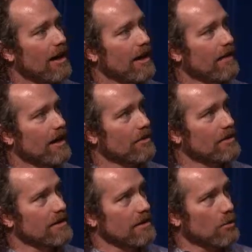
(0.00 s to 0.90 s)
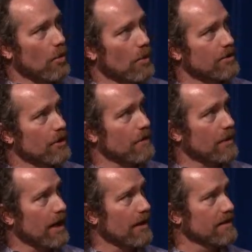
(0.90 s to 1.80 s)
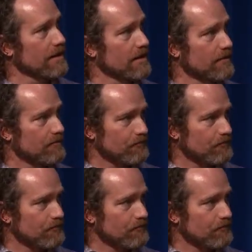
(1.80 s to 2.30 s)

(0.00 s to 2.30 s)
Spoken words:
and that goes to the laboratory for analysis.